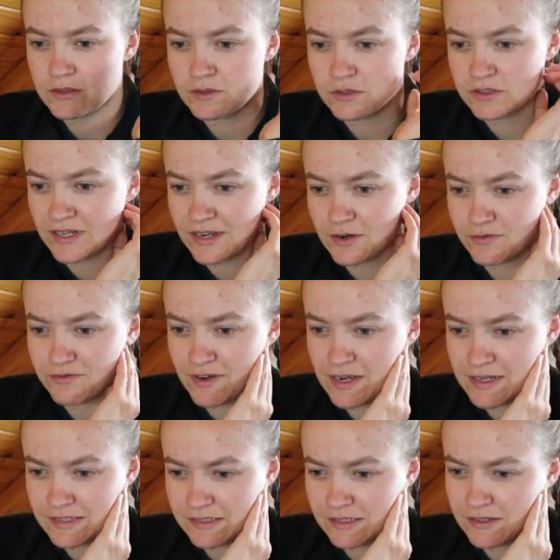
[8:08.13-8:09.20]

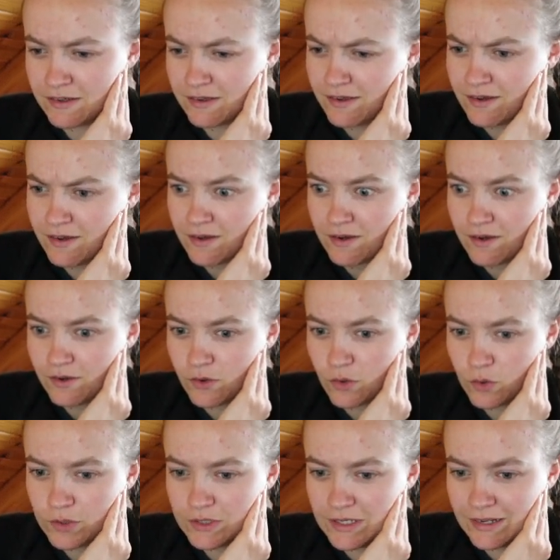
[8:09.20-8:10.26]
sacrifice,
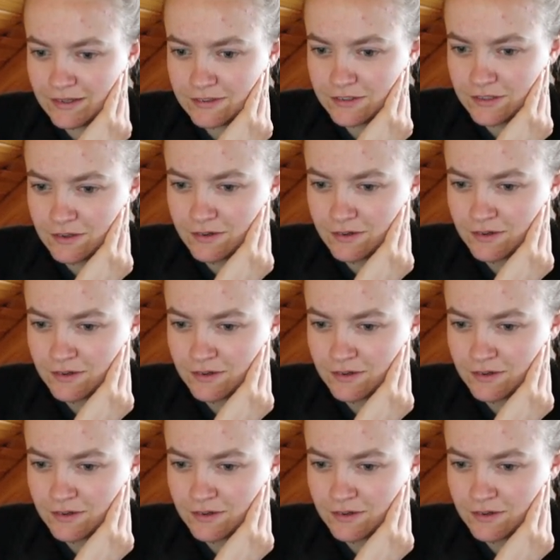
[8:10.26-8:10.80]
goodness.